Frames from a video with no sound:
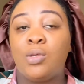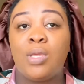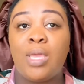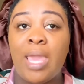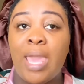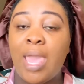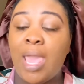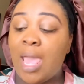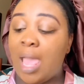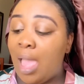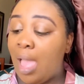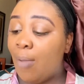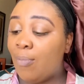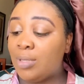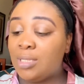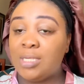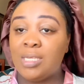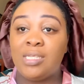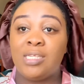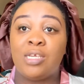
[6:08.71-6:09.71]
okay? I'm
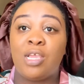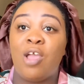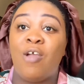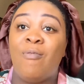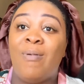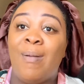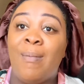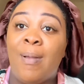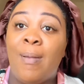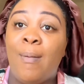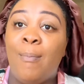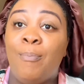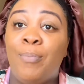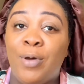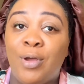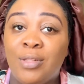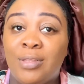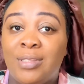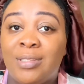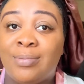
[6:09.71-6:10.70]
also insecure about my
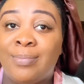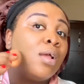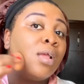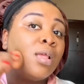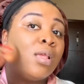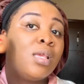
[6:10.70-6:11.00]
butt.